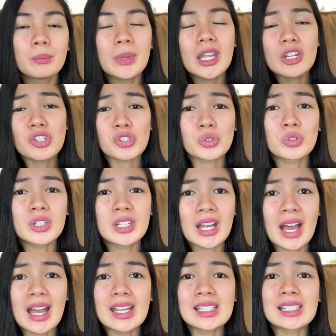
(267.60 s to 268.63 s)
make sure,
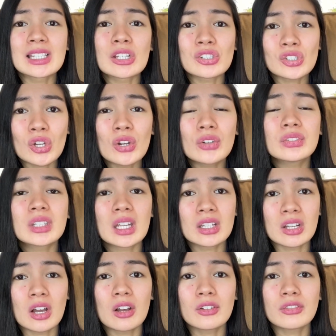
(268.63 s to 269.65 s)
guys, na soft
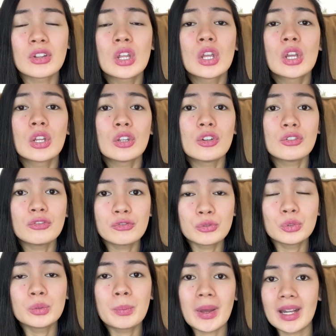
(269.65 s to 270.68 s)
enough yung
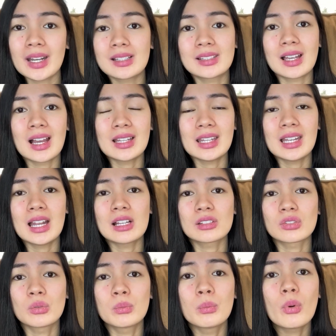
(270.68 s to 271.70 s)
food para sa kanila.
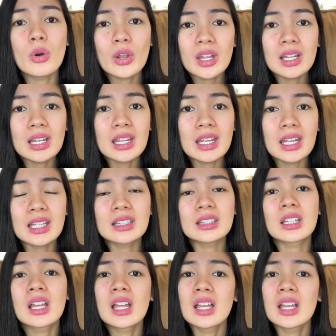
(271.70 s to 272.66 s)
So, boil it,